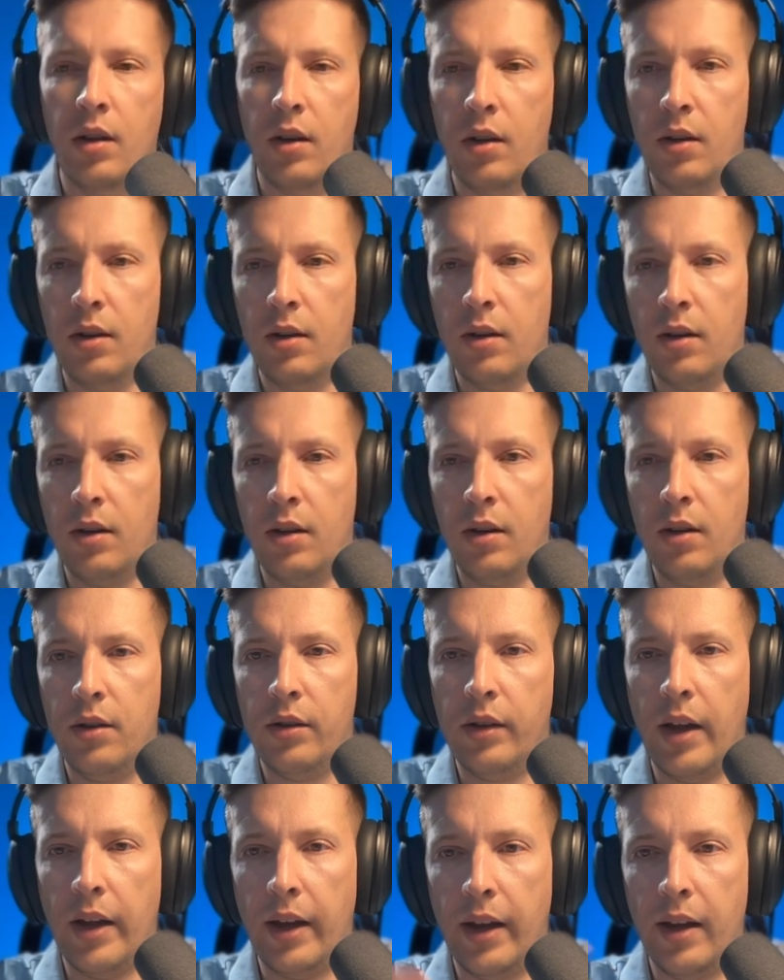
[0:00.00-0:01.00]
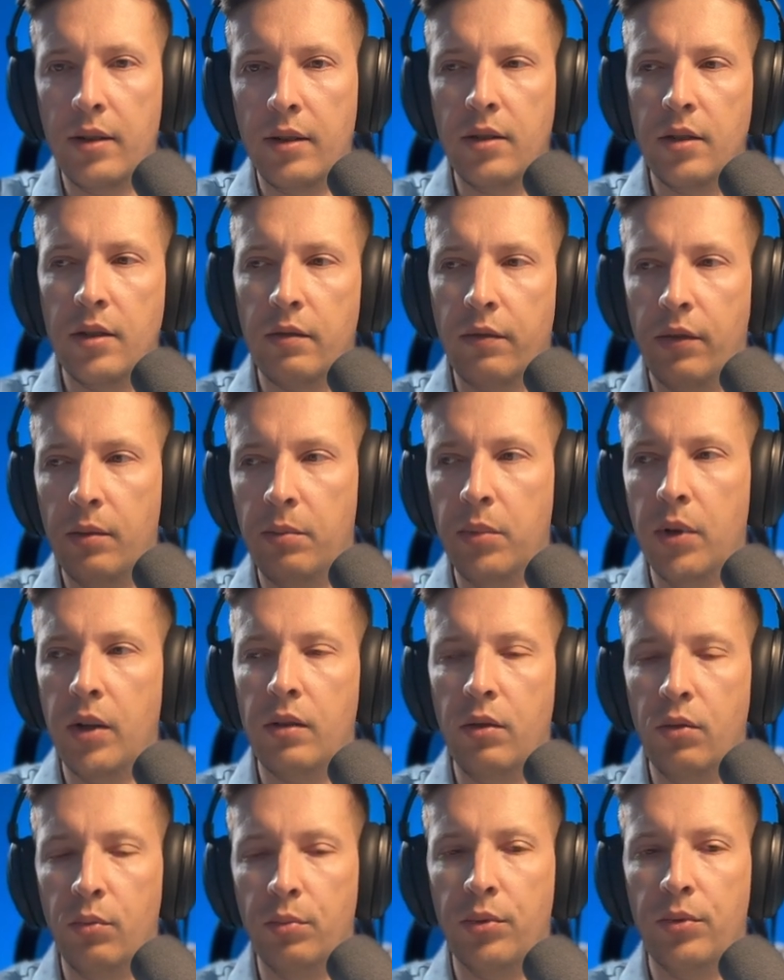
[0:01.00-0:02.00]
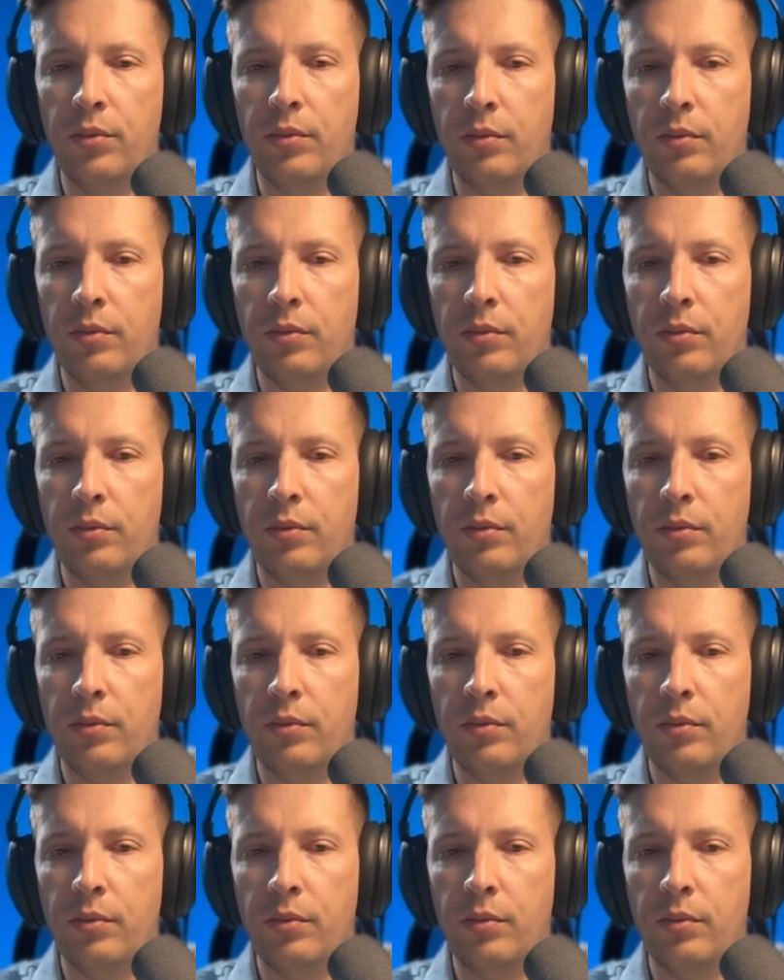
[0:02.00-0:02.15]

and I had this feedback loop.